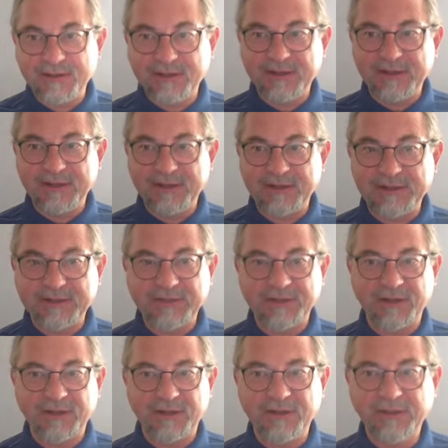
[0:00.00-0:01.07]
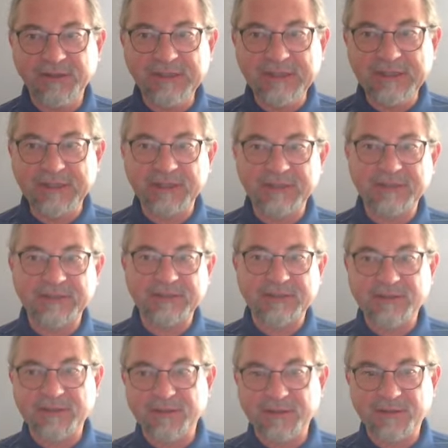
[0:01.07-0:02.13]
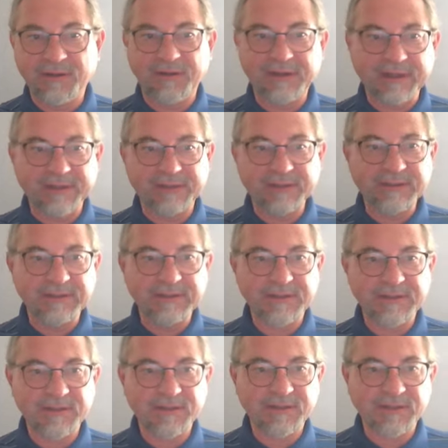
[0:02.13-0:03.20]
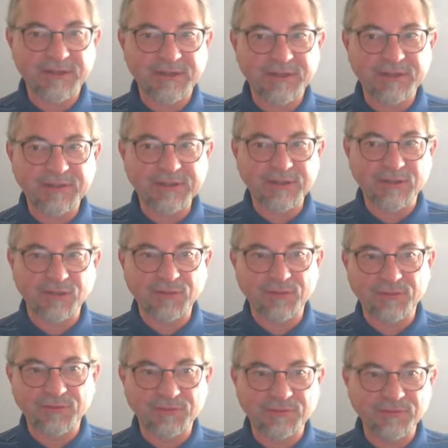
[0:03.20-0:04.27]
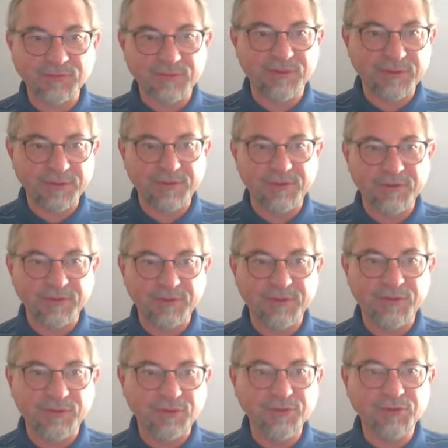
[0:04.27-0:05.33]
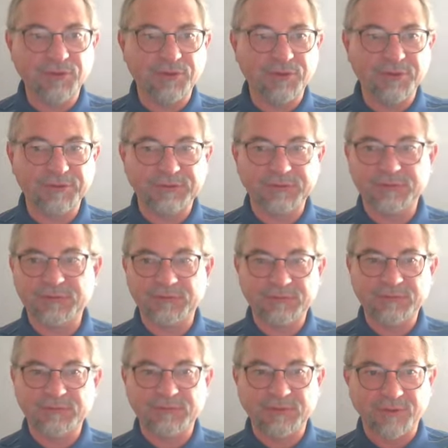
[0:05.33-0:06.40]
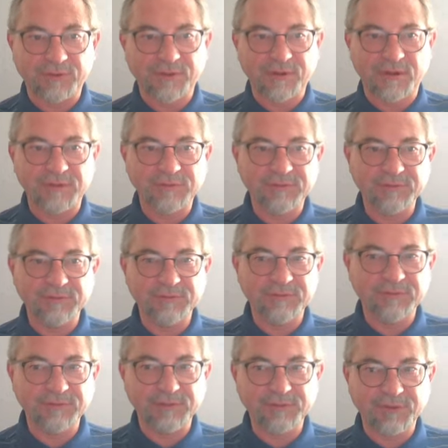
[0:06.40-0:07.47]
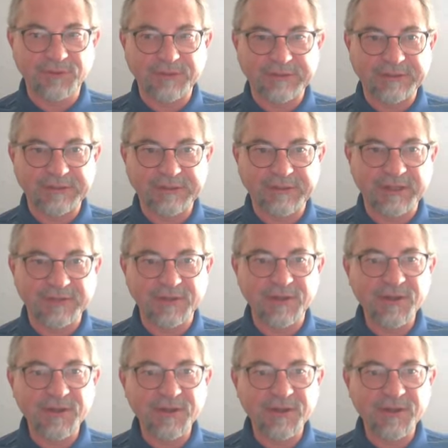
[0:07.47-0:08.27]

is uh, needest latest. Uh, so you could run, you could see that